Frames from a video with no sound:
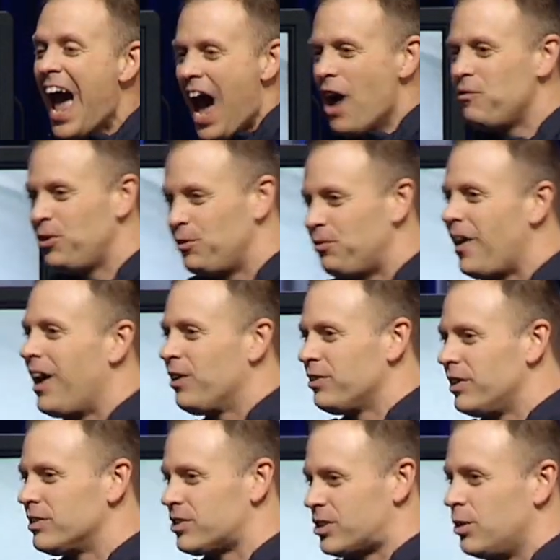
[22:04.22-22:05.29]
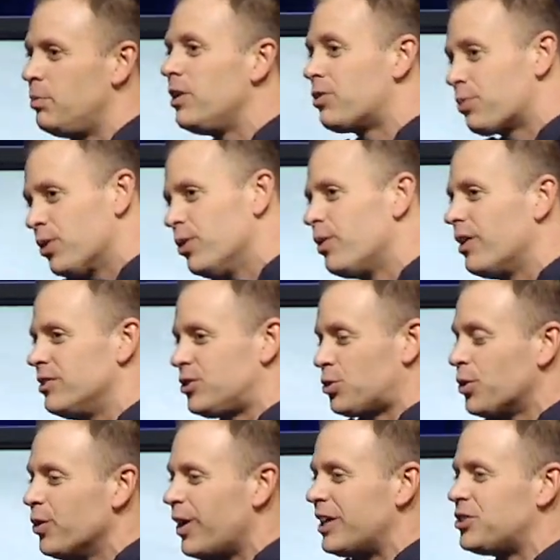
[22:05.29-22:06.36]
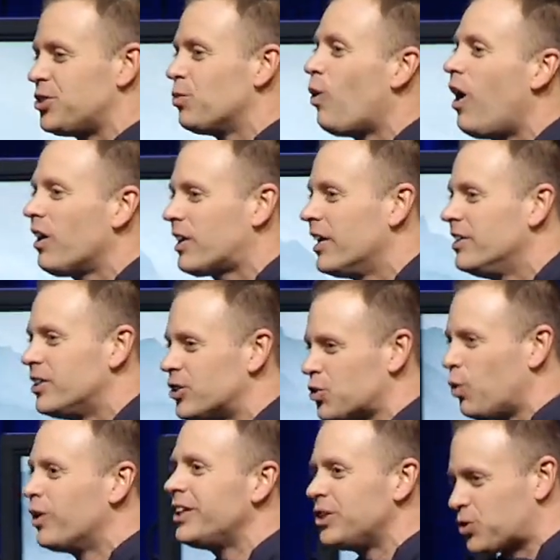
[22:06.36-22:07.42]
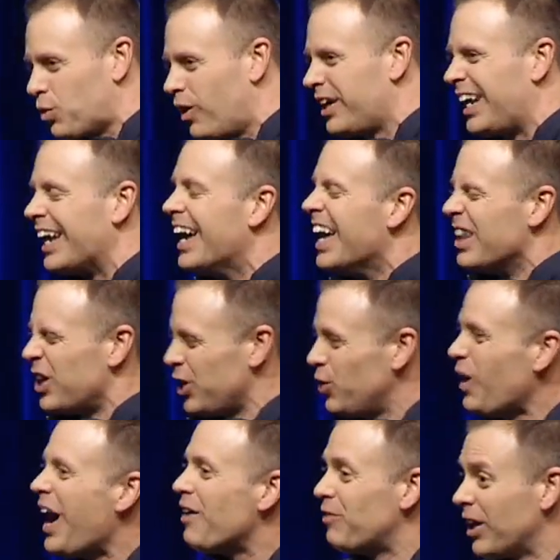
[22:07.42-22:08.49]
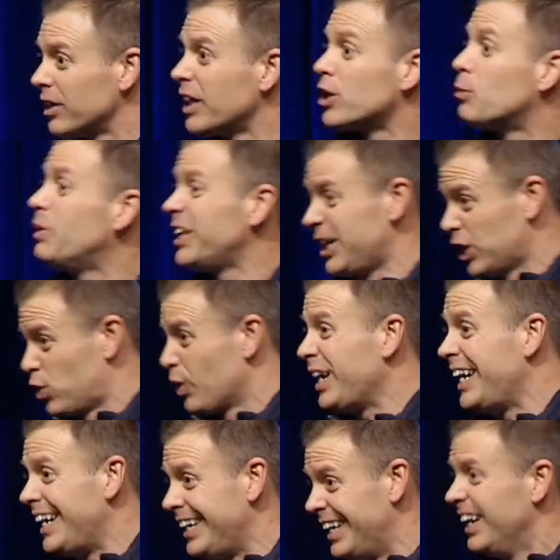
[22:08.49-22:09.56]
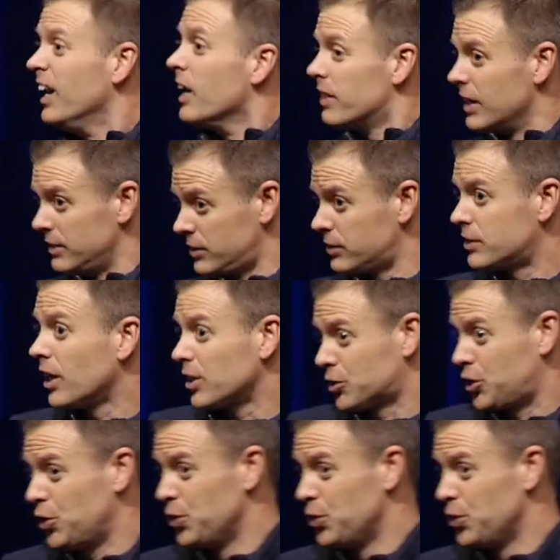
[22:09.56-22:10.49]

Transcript: Have you found this to be through, true as you walk into 2020 that you have a little bit of greed that stuck to